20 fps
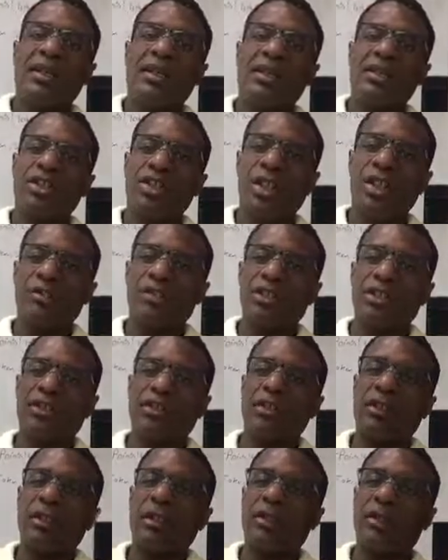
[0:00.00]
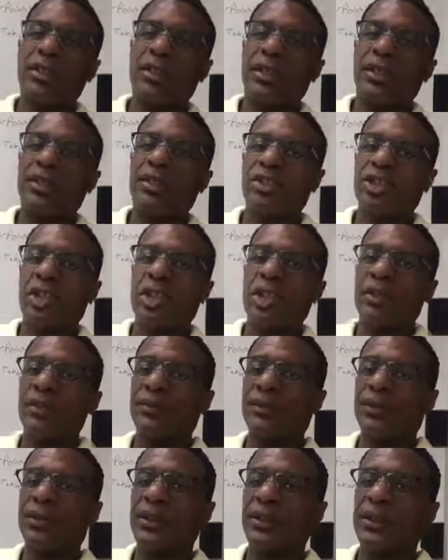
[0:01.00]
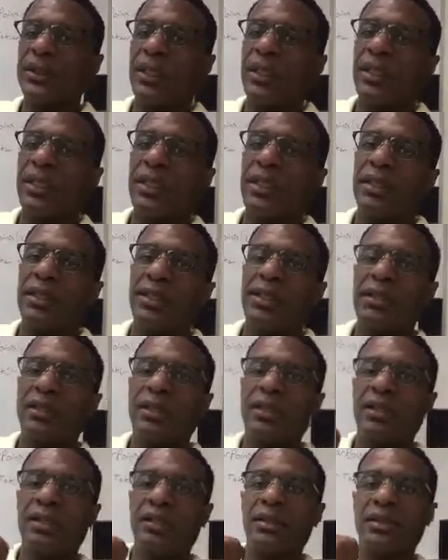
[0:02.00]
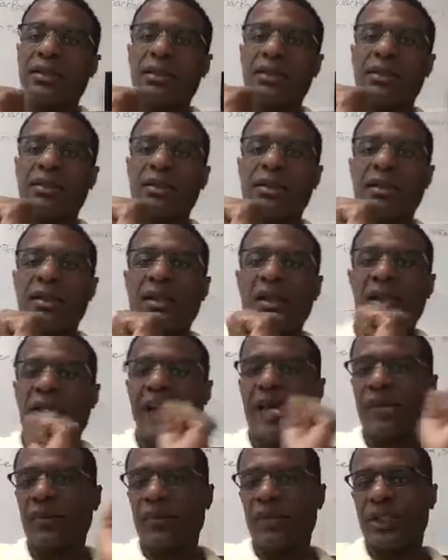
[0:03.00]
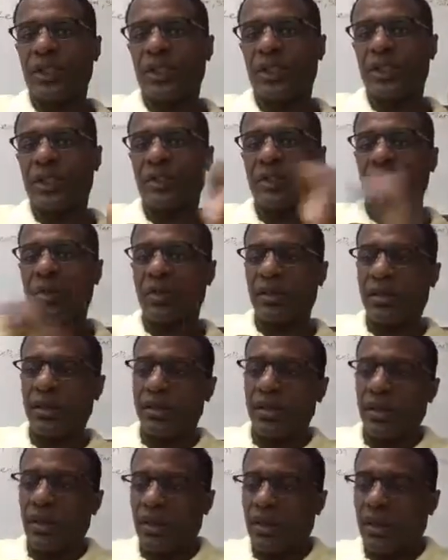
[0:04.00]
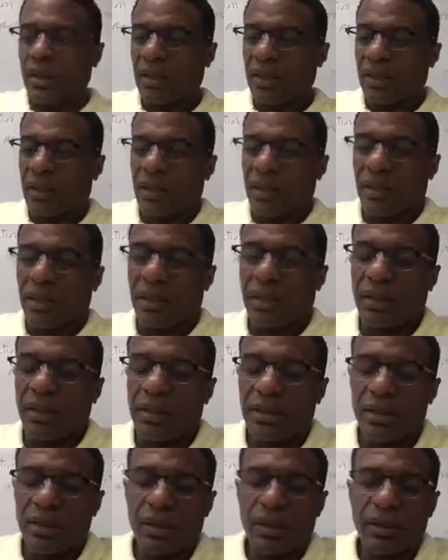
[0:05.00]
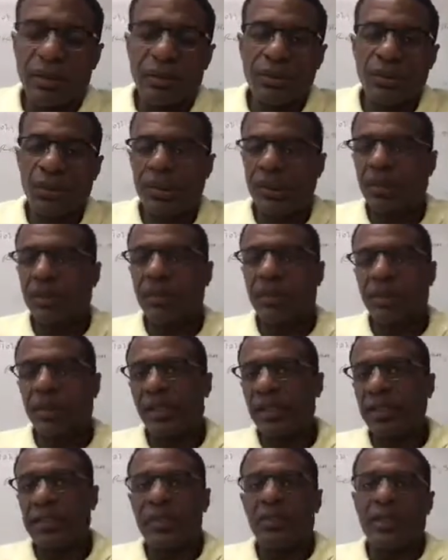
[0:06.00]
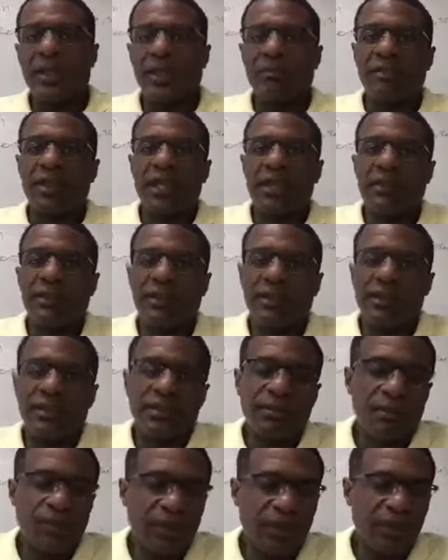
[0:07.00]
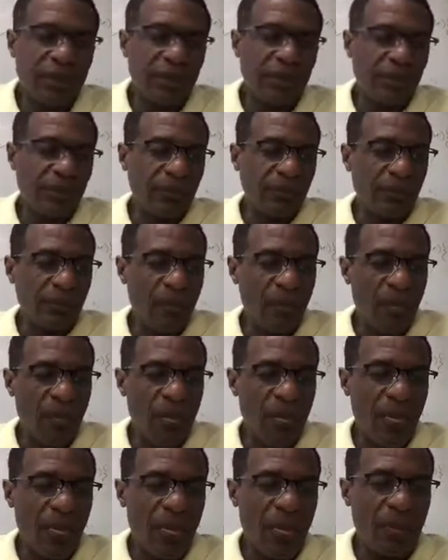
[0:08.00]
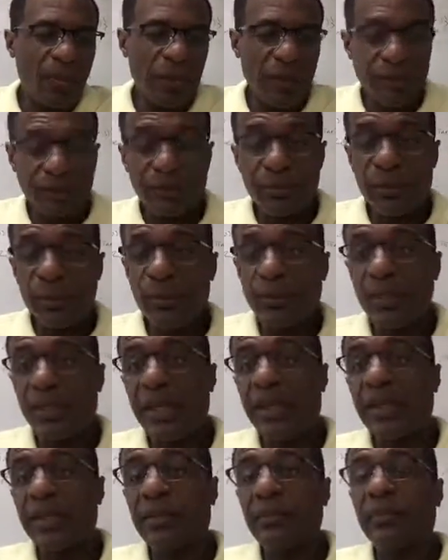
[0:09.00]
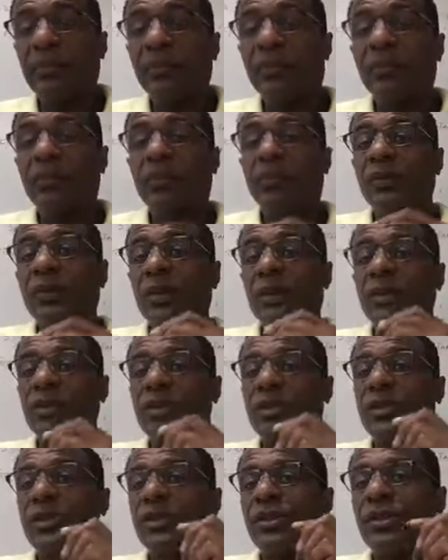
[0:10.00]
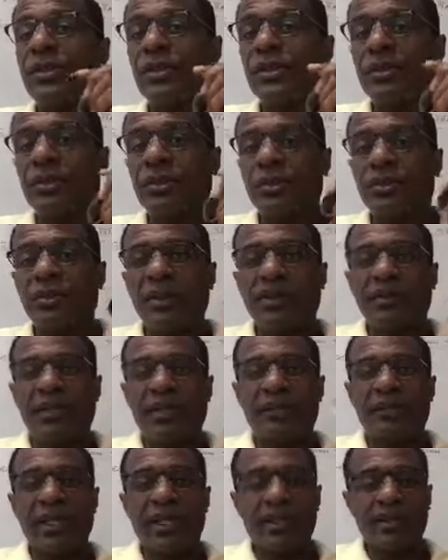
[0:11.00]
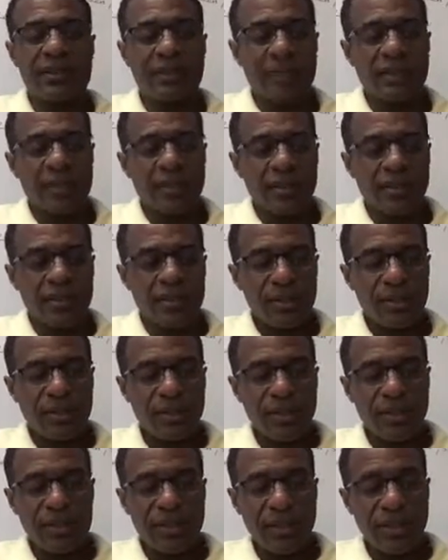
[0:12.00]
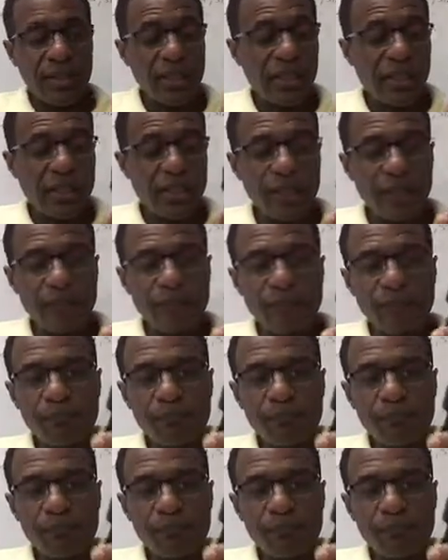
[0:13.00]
in JavaScript and Java and other languages. So the kids are well rounded. But apart from doing that, we also give advice. So today